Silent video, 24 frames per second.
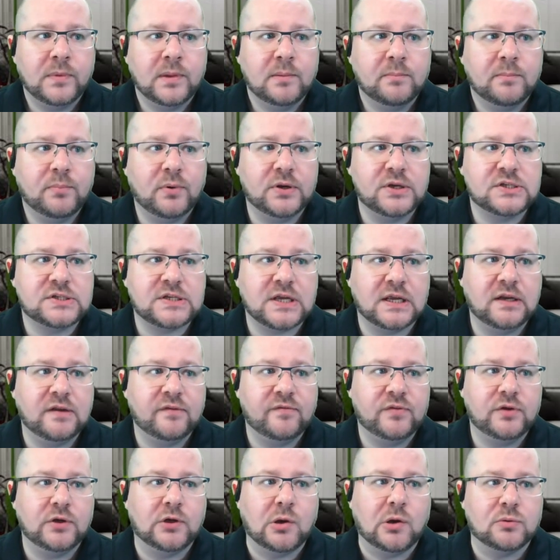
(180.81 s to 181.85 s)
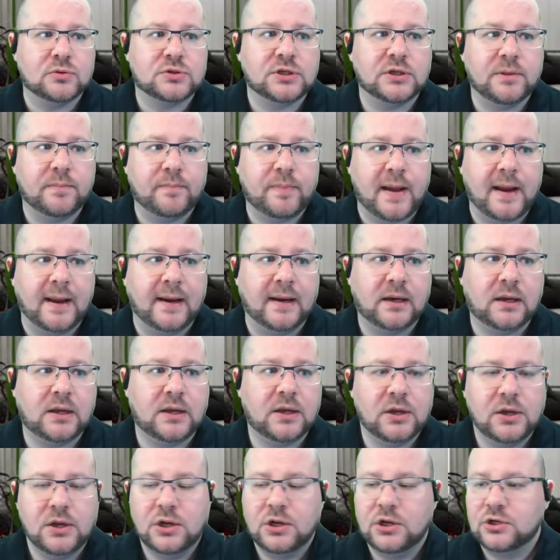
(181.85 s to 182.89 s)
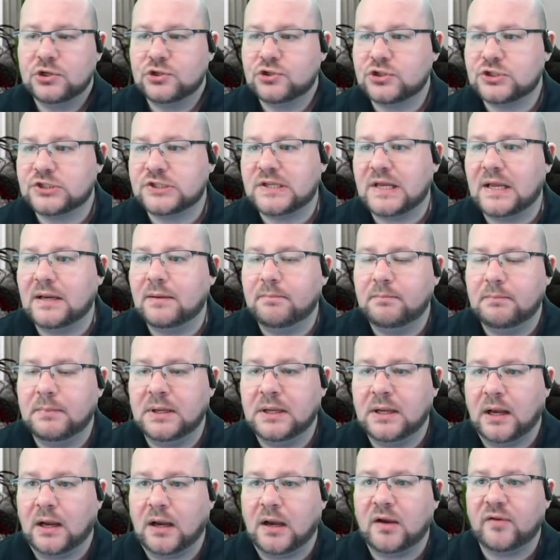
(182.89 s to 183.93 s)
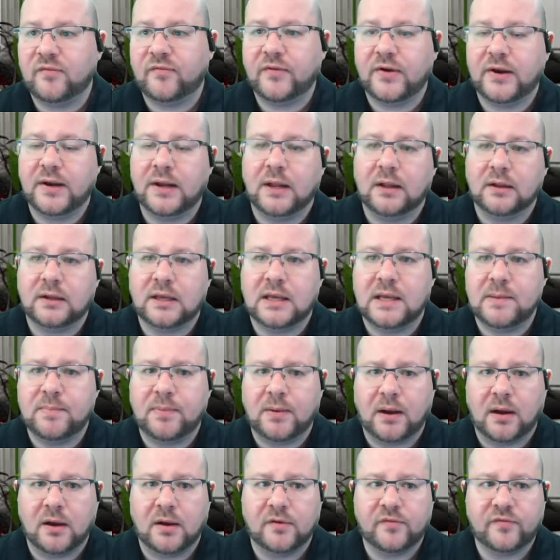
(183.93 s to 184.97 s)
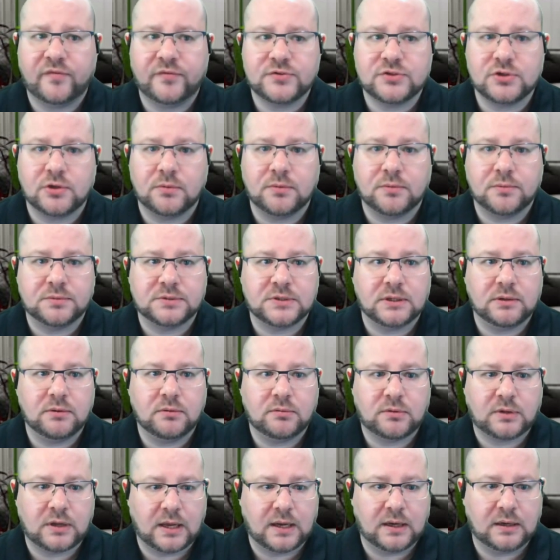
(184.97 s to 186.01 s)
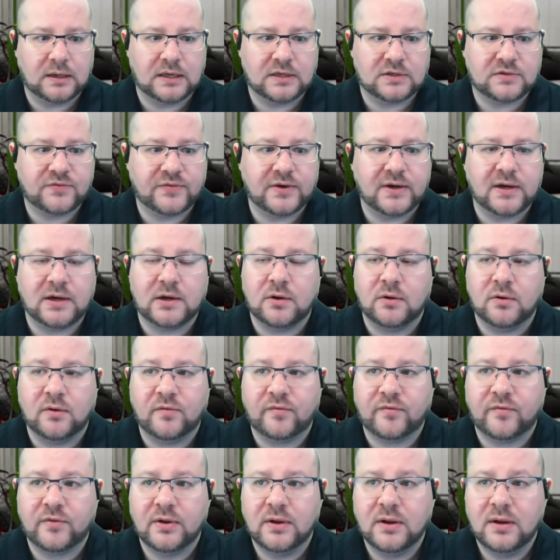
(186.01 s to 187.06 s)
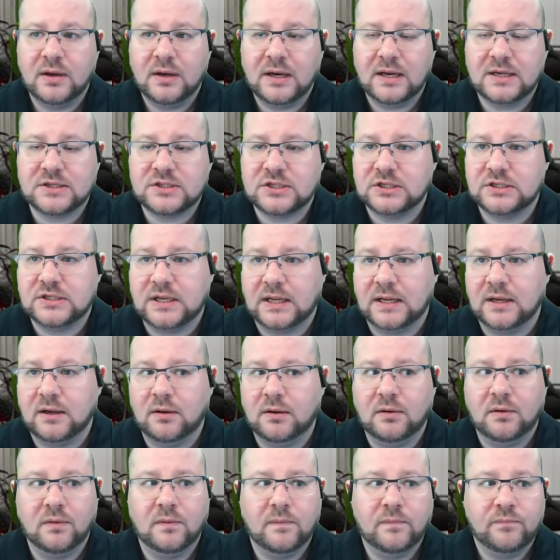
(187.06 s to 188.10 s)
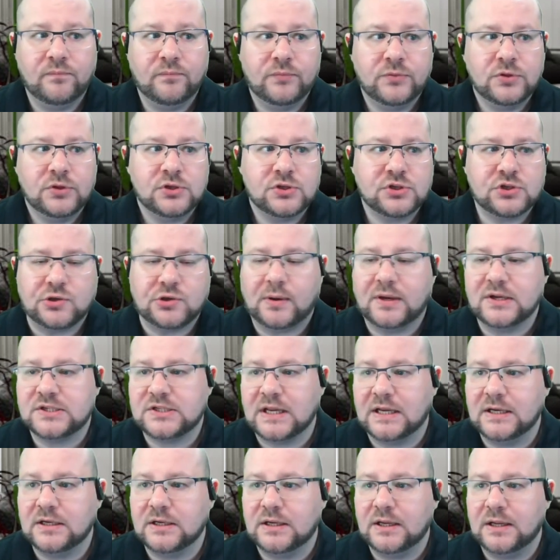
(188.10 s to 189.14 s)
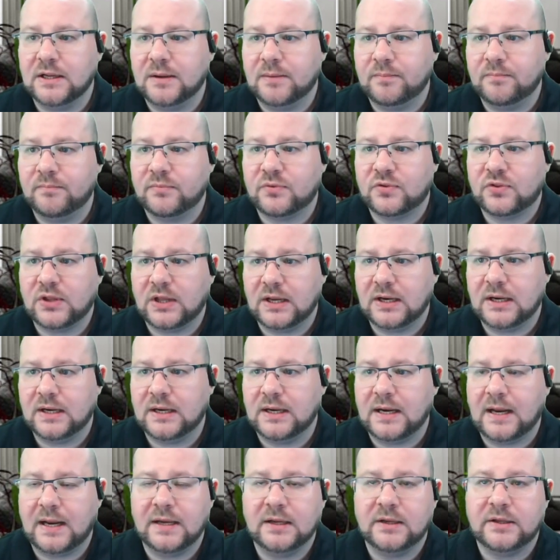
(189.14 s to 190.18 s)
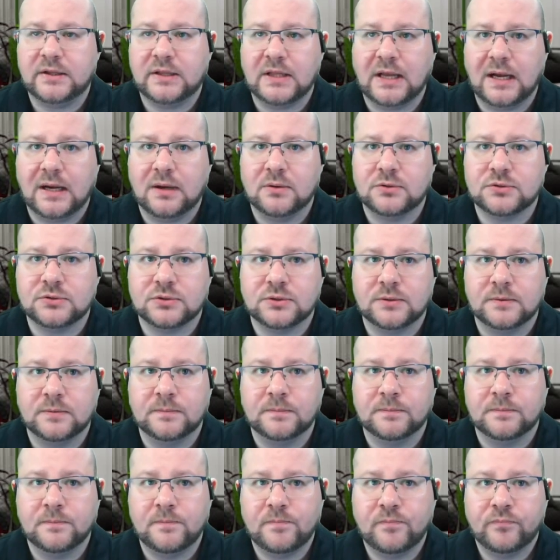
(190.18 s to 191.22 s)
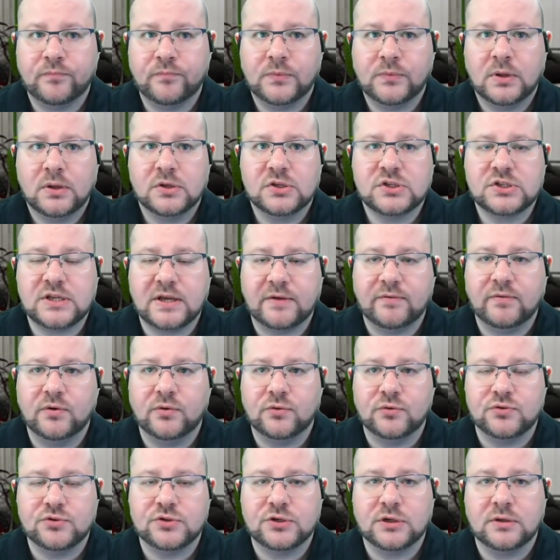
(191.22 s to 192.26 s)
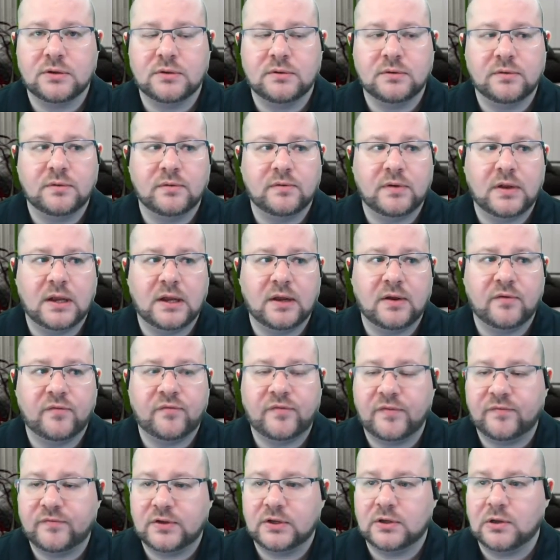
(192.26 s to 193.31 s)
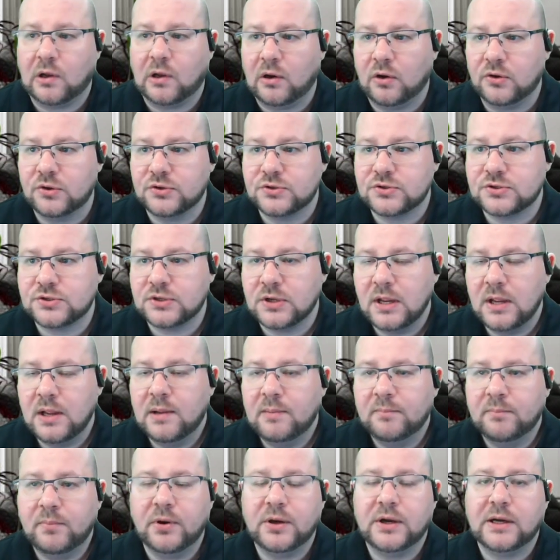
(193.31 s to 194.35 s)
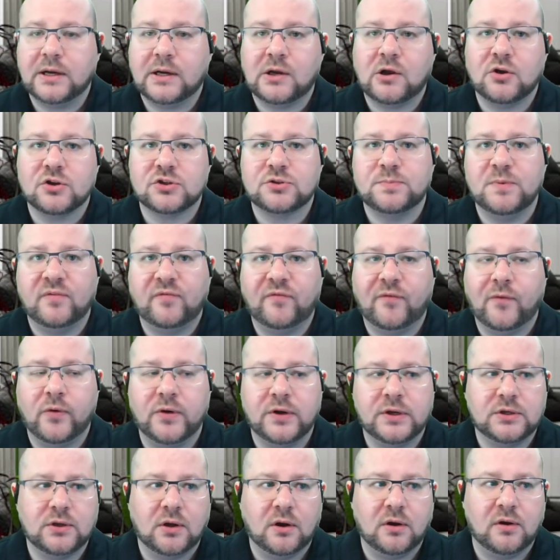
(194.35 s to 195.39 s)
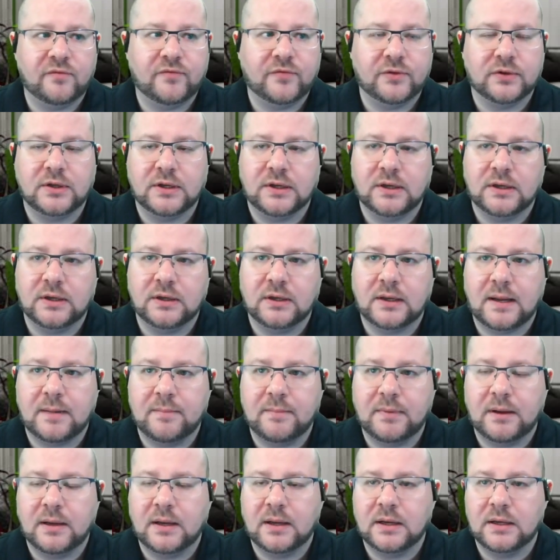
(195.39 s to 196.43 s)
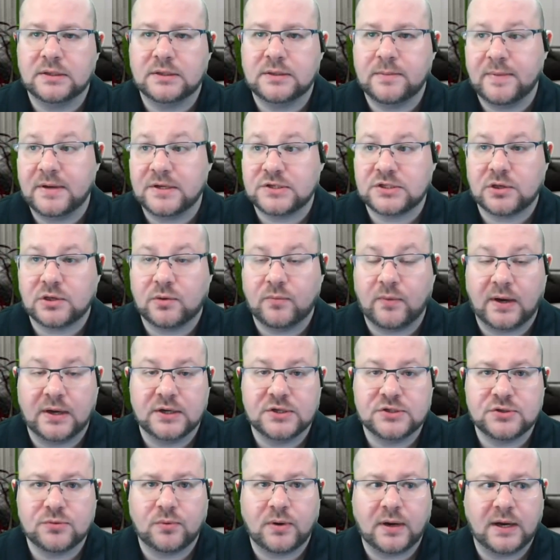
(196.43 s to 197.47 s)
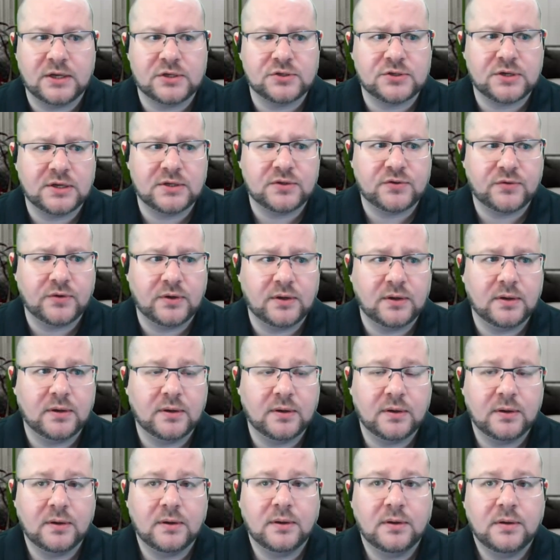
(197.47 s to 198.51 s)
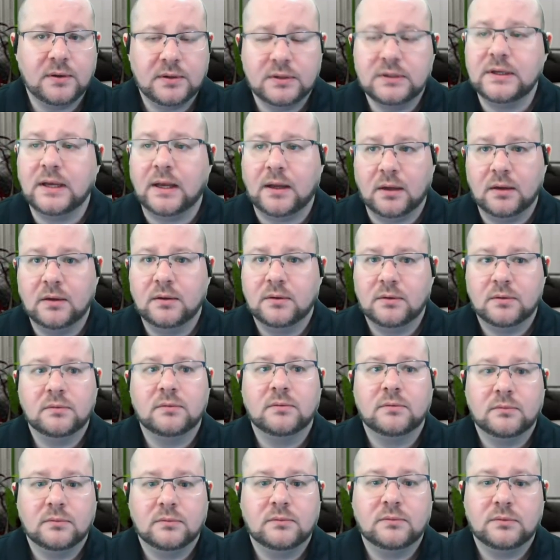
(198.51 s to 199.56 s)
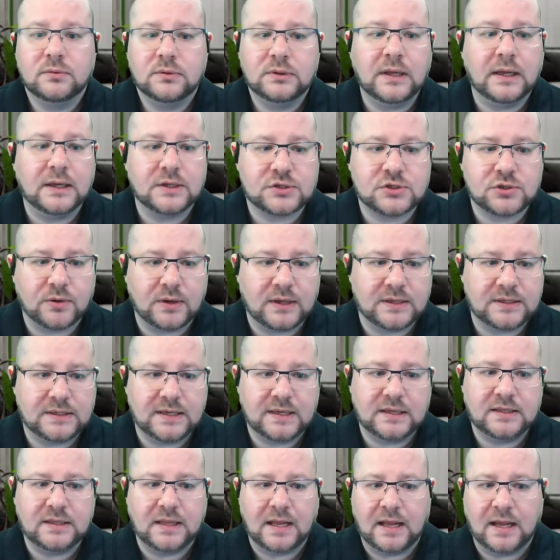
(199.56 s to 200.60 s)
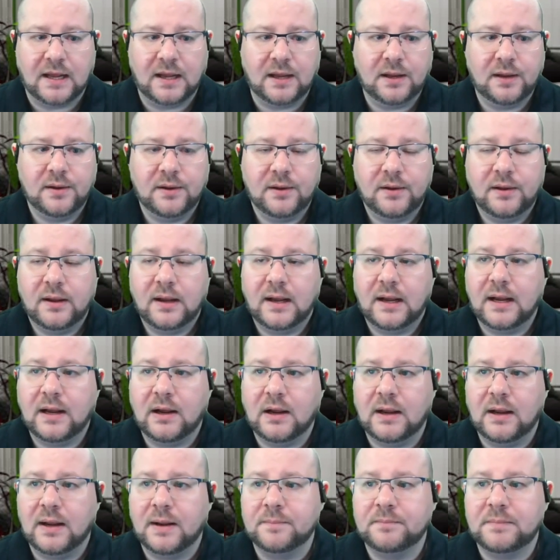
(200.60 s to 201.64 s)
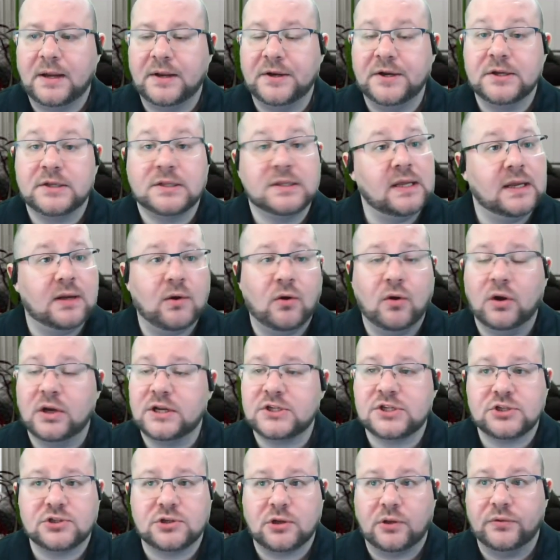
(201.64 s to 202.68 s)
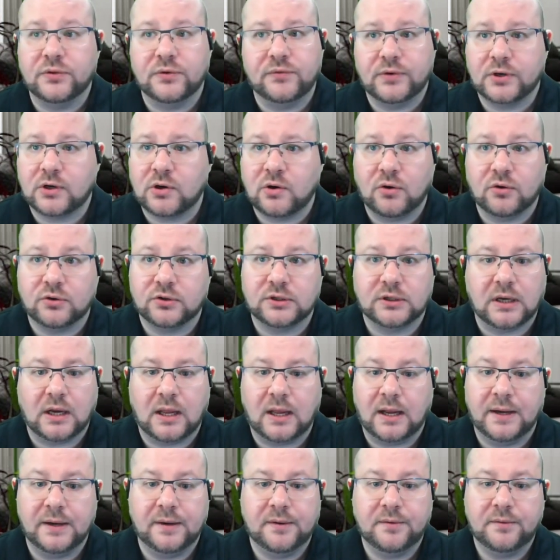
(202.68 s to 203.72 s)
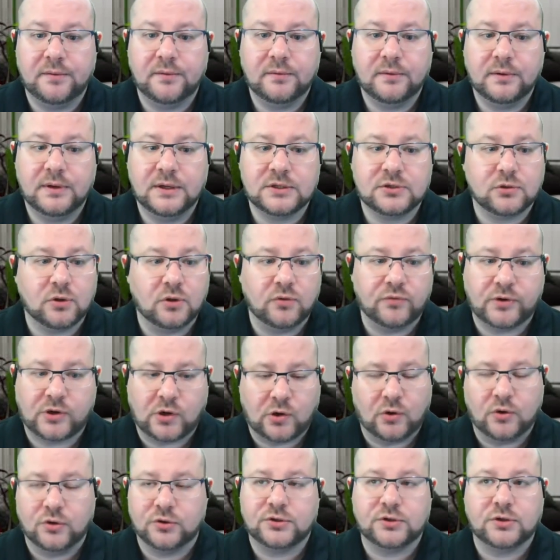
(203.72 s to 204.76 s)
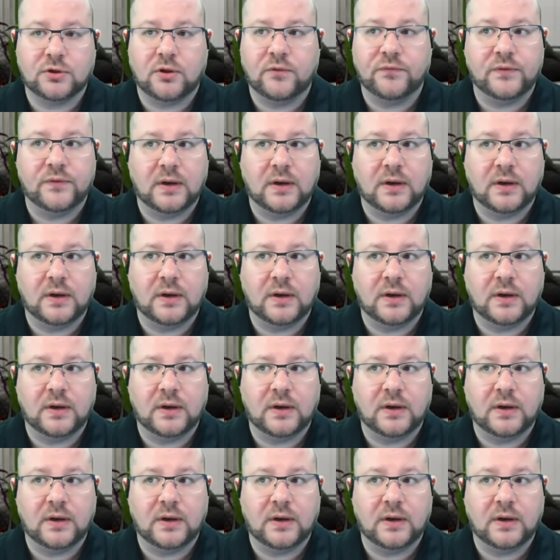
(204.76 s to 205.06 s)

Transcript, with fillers: But he said mm-hmm. if you go to the bank, just send me half, and I'll keep half. So I said, okay, that's fair enough. That's a deal. So I sent him thirty nine thousand seven hundred and uh, fifty dollars, but it cost me forty dollar for the um, uh, domestic wire for the wire, fee. For the yeah. wire fee. Yeah, so I did that um, and it, all this is on the recorded line. It's all recorded on the